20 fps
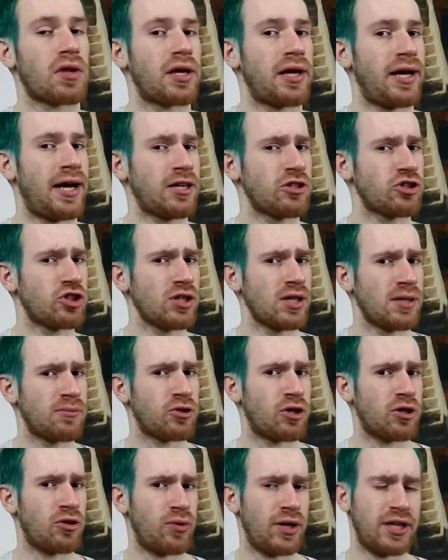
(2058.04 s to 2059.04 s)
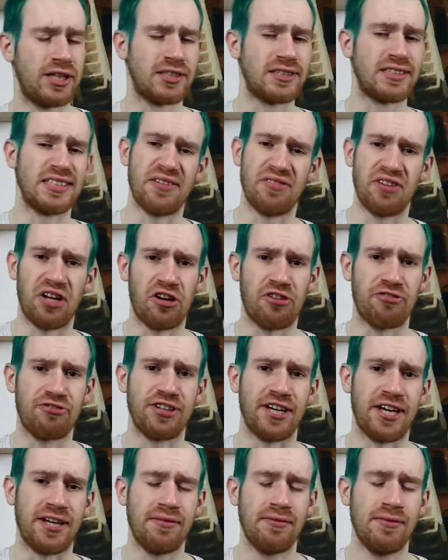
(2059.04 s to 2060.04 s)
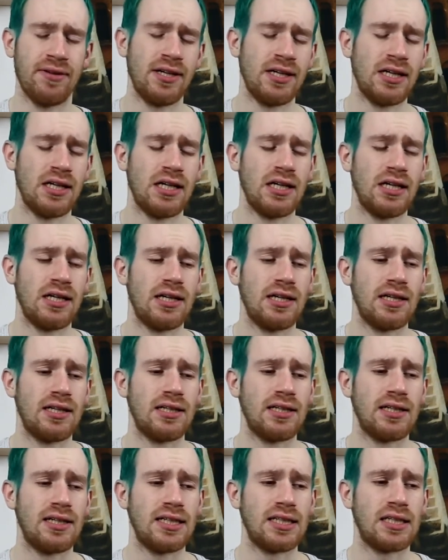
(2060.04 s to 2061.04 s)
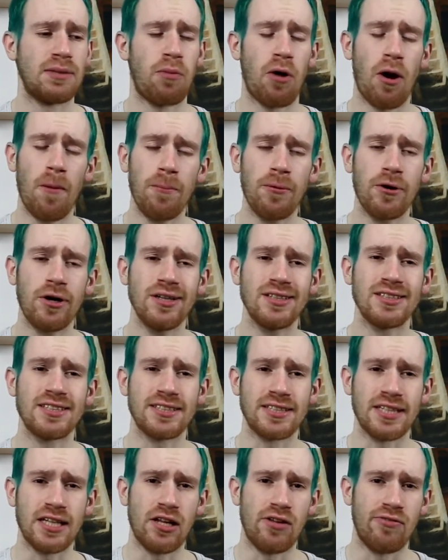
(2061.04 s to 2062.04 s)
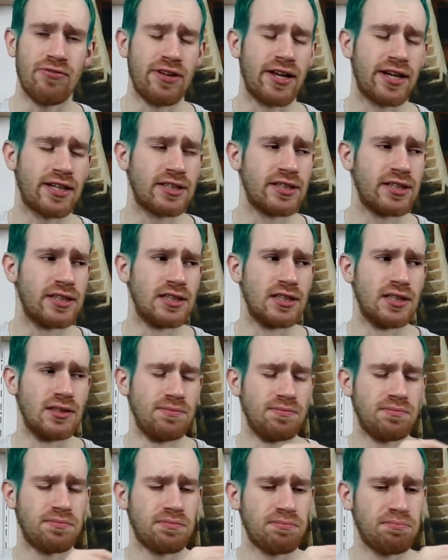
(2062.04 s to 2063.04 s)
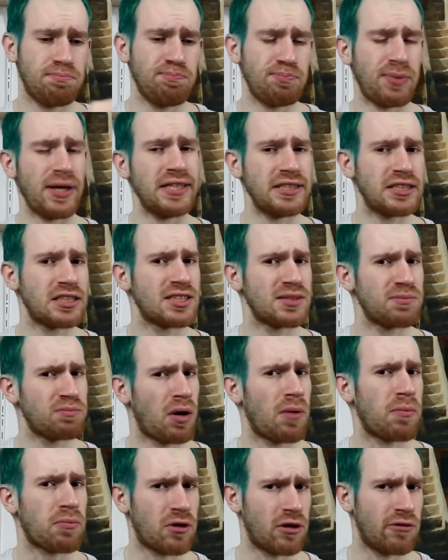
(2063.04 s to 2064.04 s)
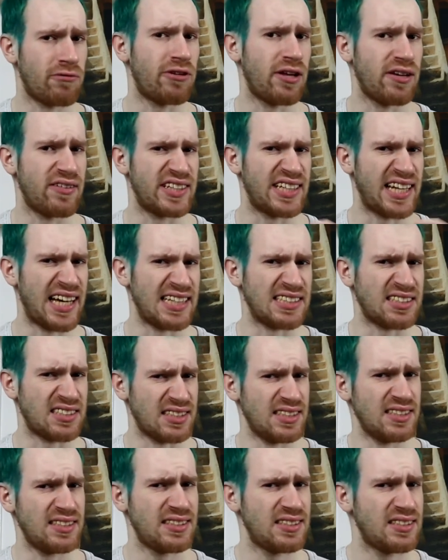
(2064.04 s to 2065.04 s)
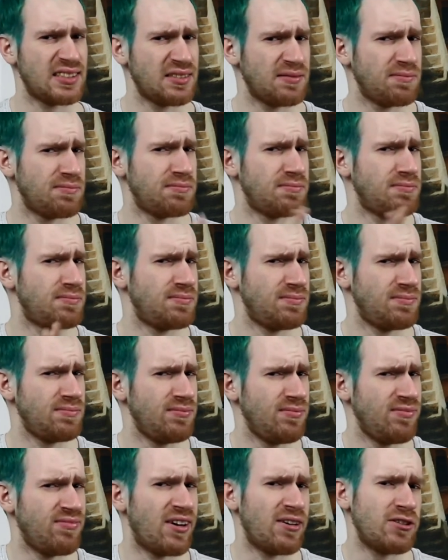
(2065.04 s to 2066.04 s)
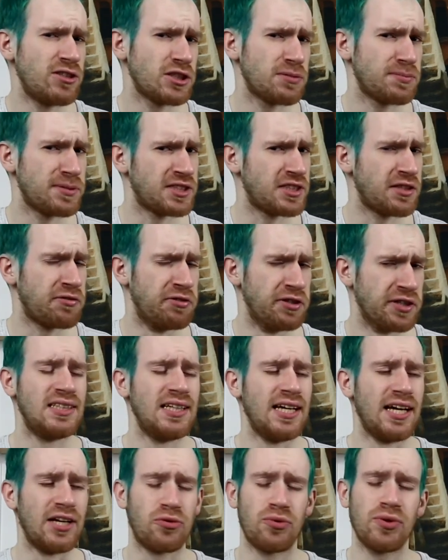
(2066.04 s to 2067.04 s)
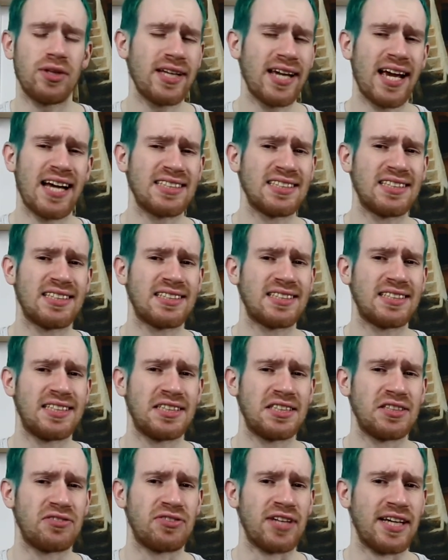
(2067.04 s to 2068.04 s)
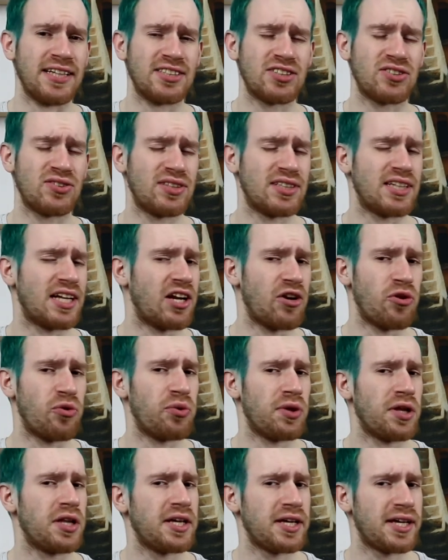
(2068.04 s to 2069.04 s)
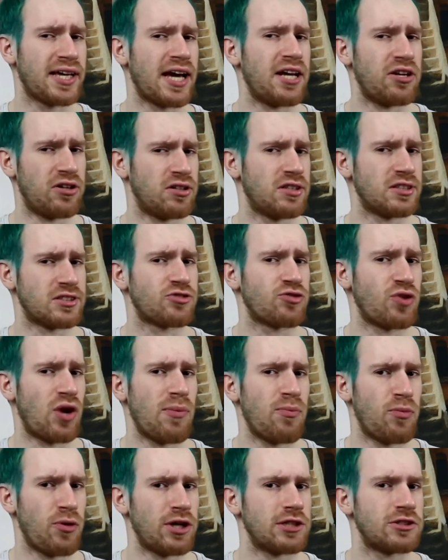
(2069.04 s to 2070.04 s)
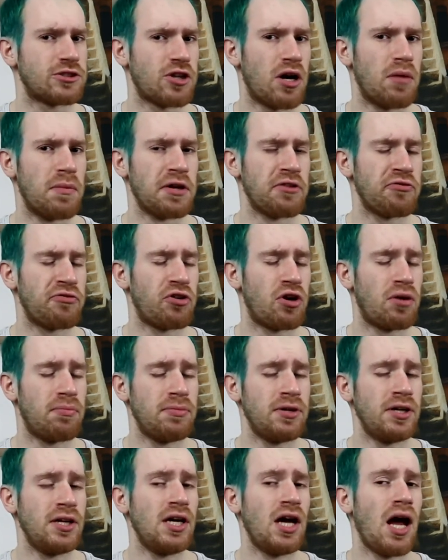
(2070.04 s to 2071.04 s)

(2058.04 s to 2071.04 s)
Actually, I'm gonna rate it 7 out of 10. The popcorn itself, like the base popcorn flavor it has, is very specific. It really has a distinctive taste to it, and I really cannot describe where it's coming from.